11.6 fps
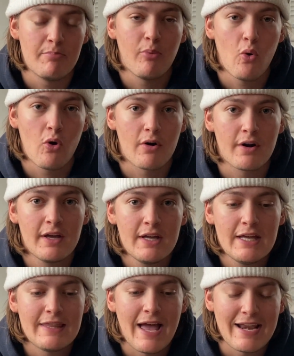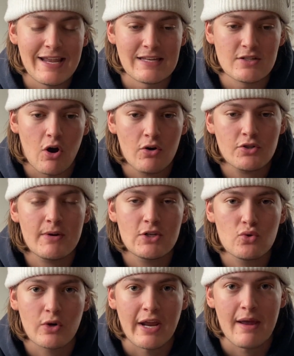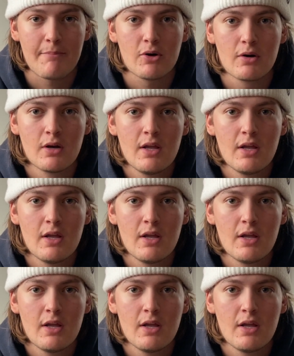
board that is also a true camber